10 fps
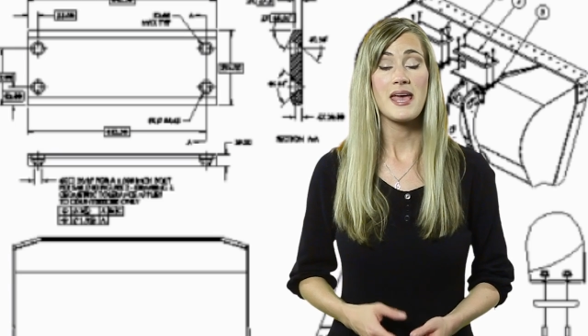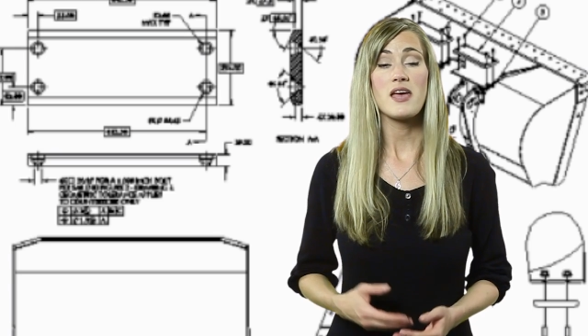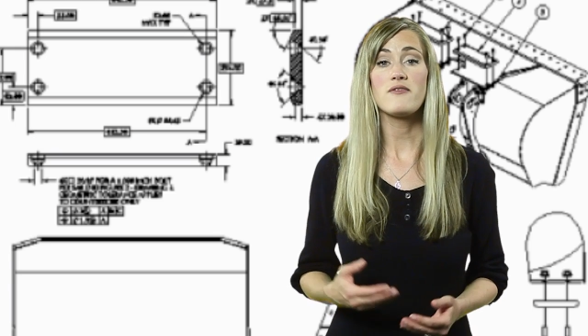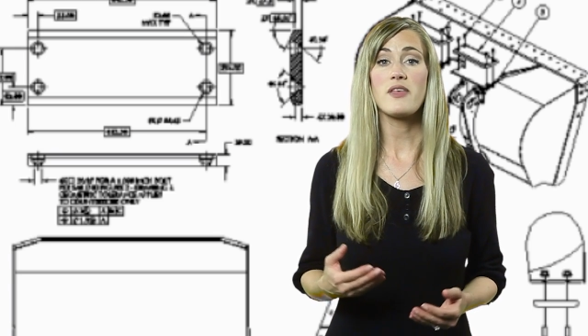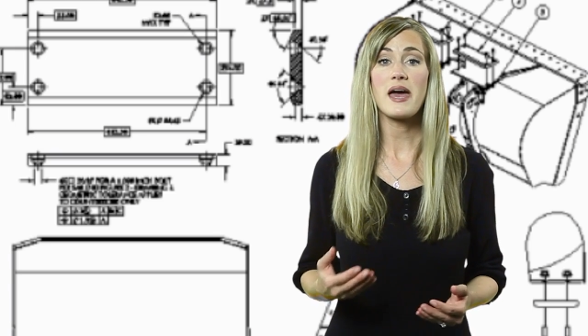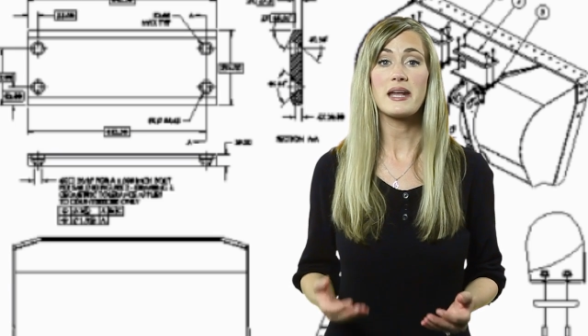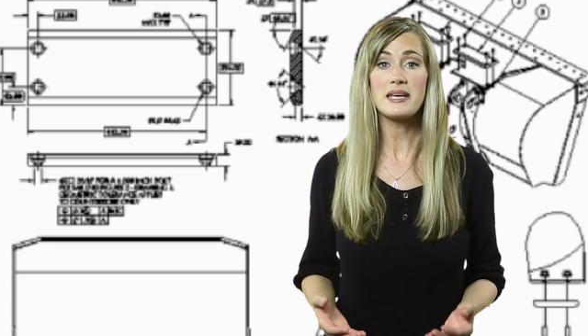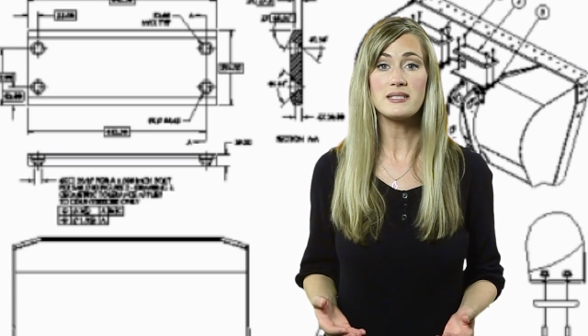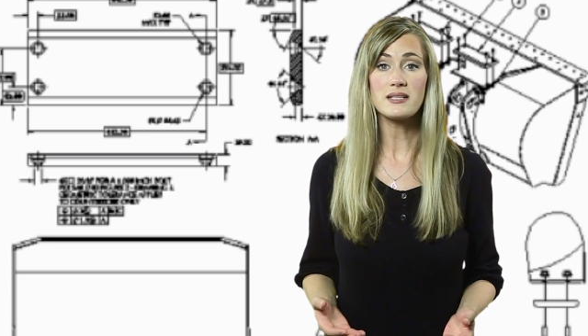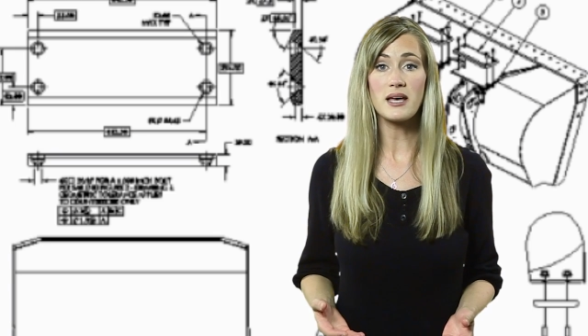If that
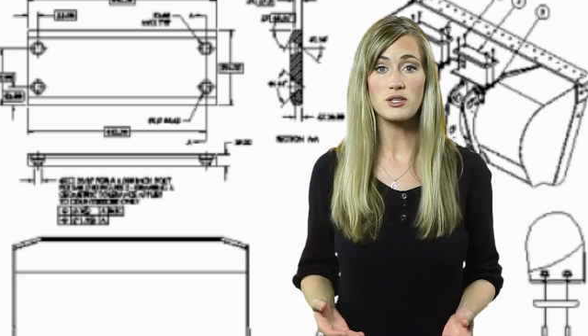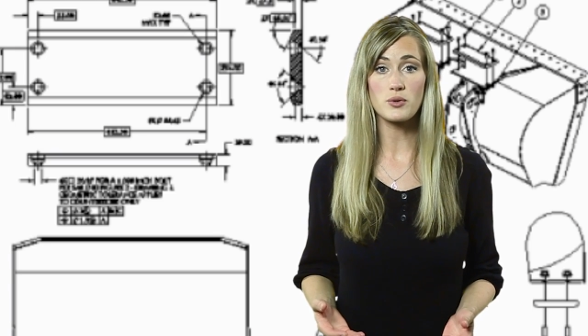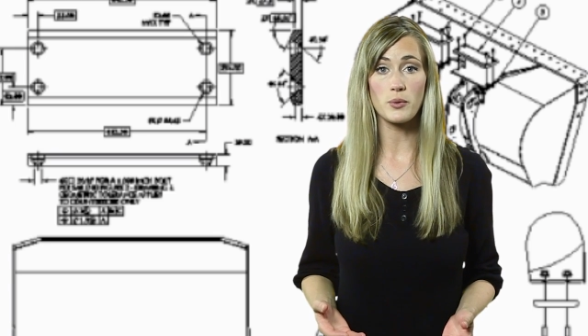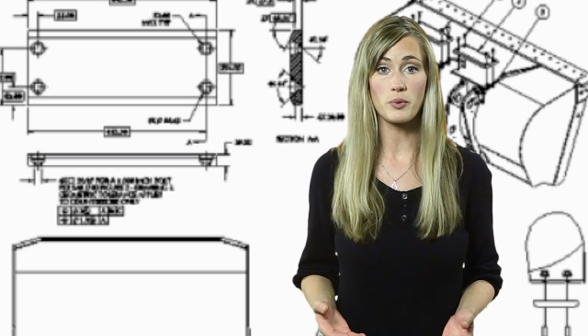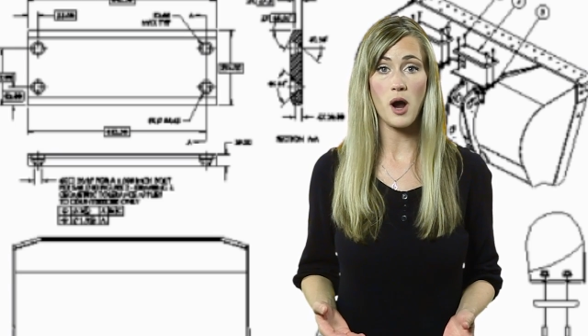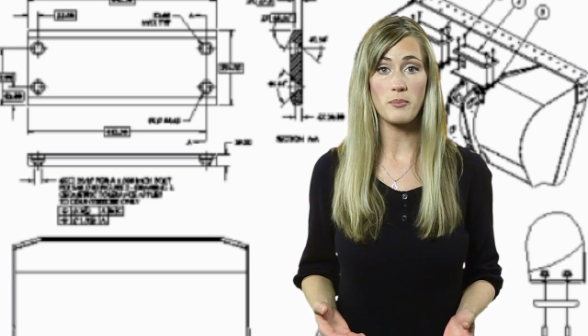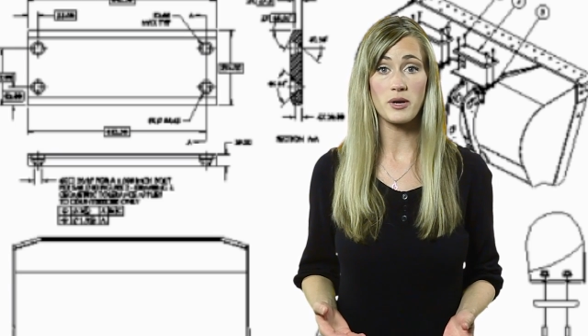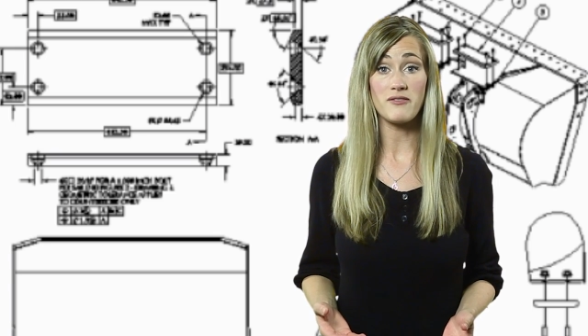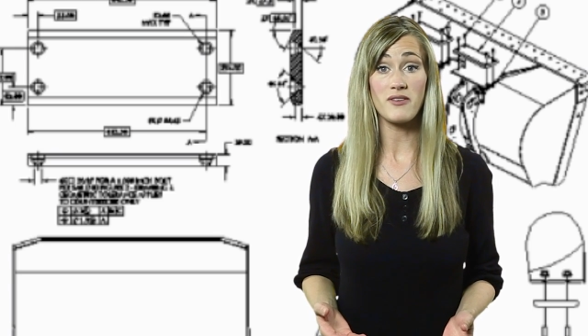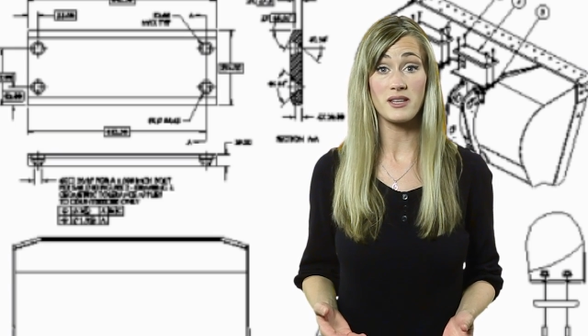intellectual
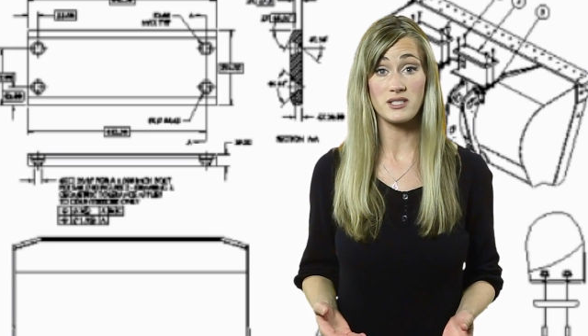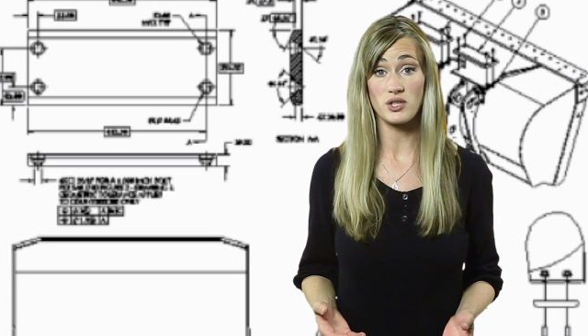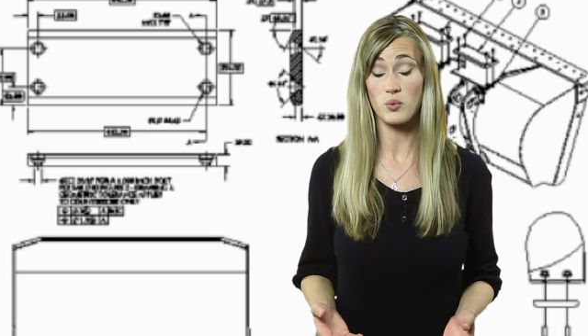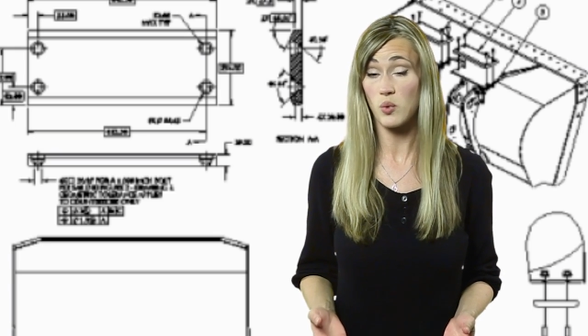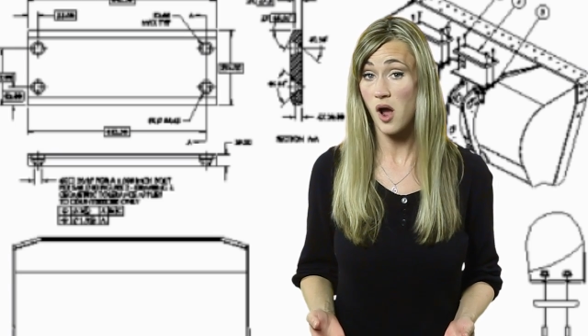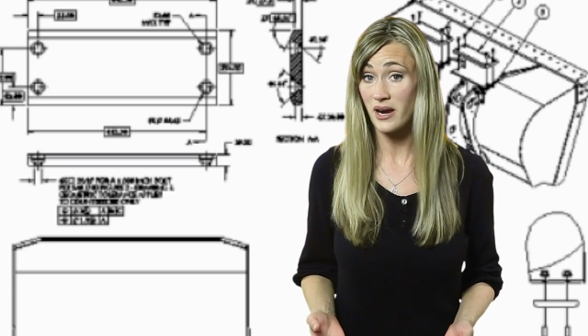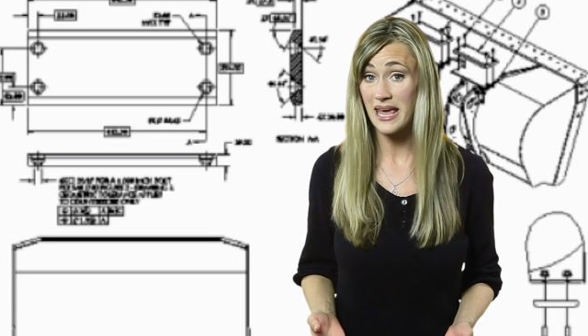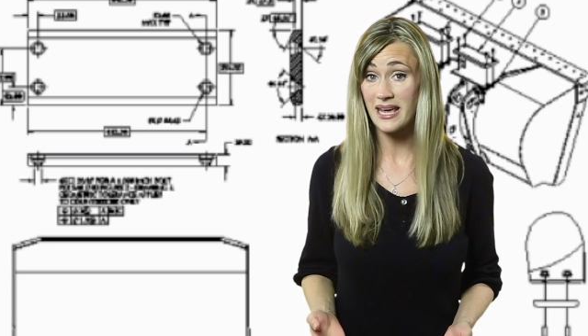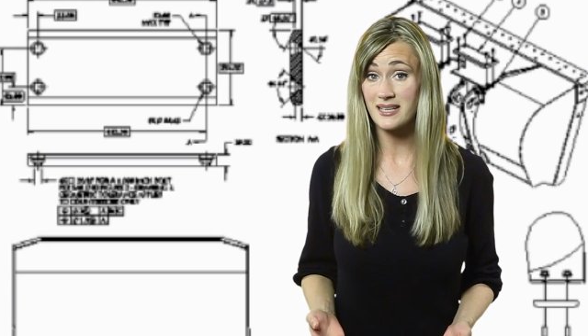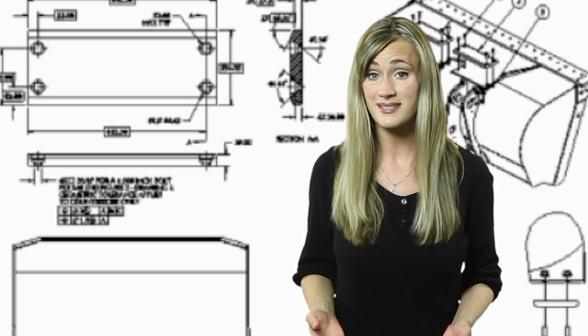property fell into the wrong
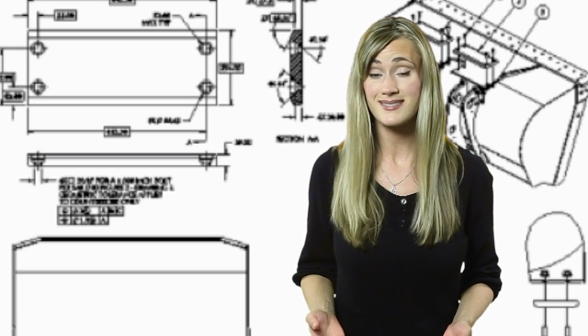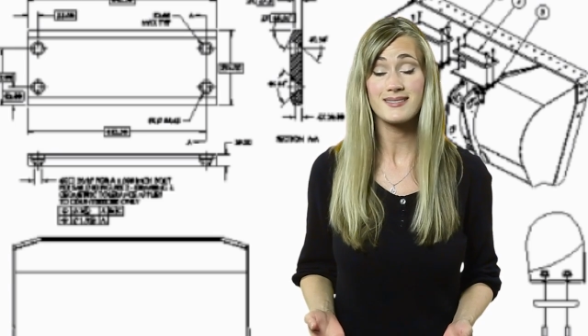hands,